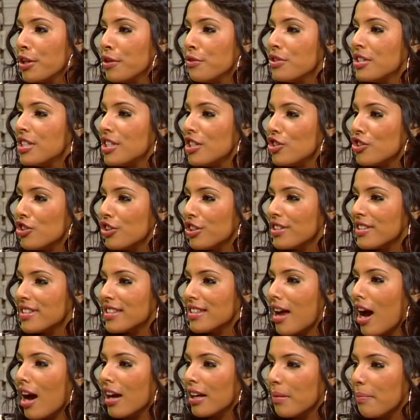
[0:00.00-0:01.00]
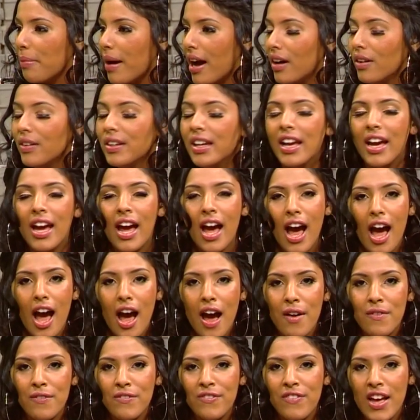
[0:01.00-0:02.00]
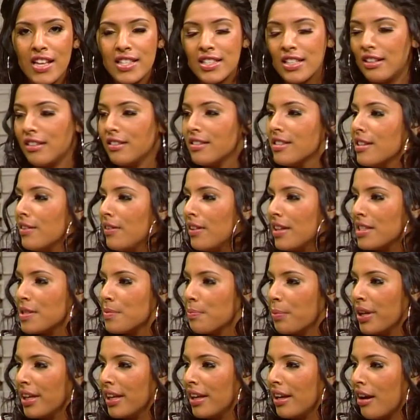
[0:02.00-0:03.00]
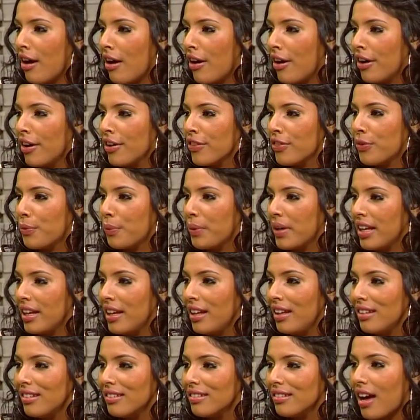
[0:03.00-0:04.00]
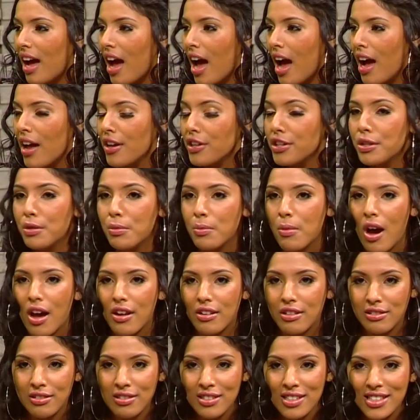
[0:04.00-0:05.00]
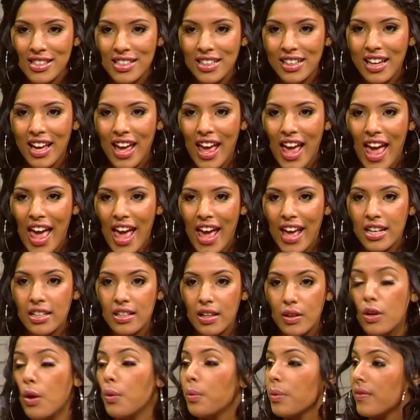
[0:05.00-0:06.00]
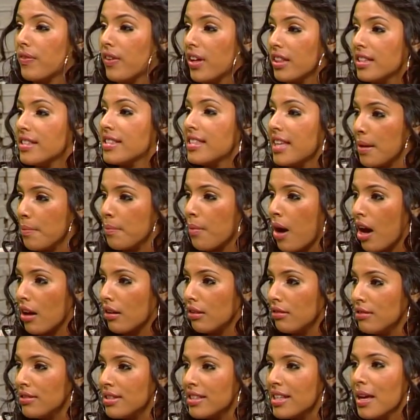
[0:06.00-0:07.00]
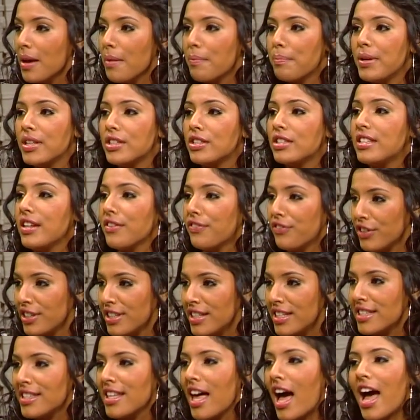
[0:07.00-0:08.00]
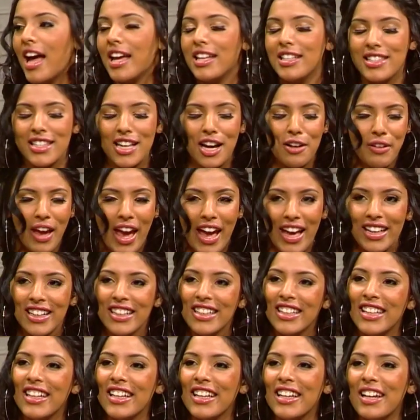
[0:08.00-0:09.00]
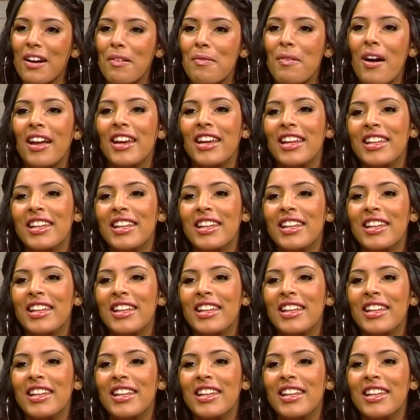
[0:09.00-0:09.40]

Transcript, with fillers: new t-shirts to talk about. Um, Fazil, so let's bring in our three uh, new models. And no, we've got the same models, different but different stuff. designs. Yeah, okay. different stuff. Come on